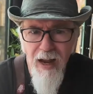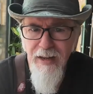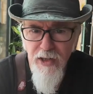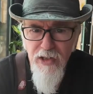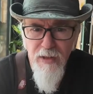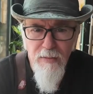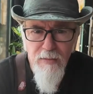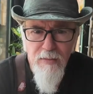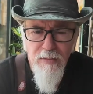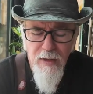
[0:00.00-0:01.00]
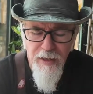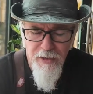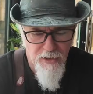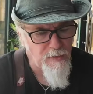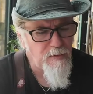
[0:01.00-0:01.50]
I get you. I
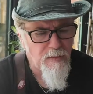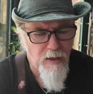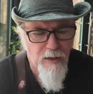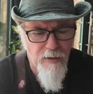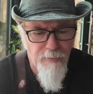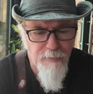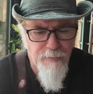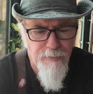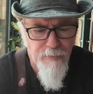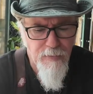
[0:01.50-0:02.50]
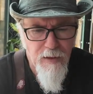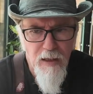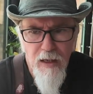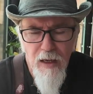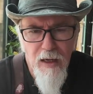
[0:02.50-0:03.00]
get you. Um,
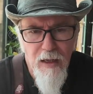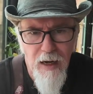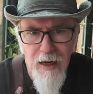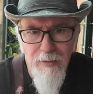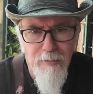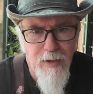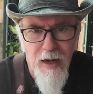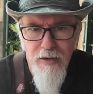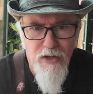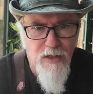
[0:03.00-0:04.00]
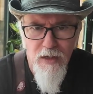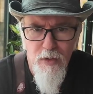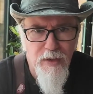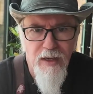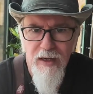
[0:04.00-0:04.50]
I'm kind of just a
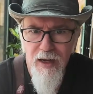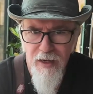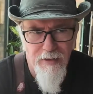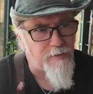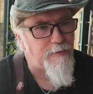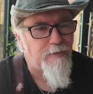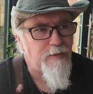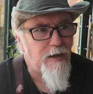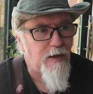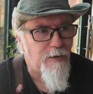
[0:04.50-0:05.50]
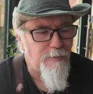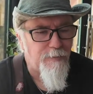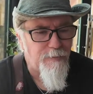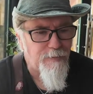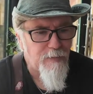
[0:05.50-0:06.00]
low key guy.
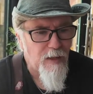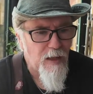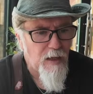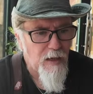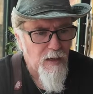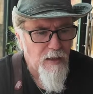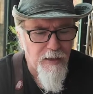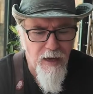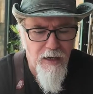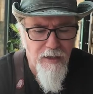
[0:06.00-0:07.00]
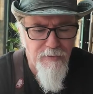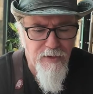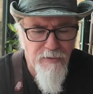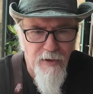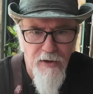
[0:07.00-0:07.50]
Um, like I
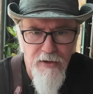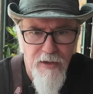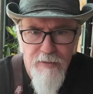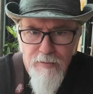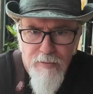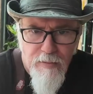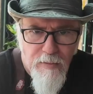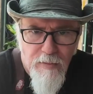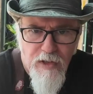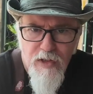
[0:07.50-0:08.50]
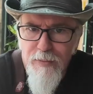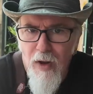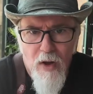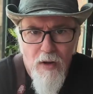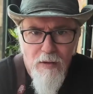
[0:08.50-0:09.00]
lived in Fredericton,
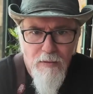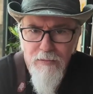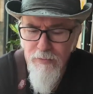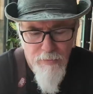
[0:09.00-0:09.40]
small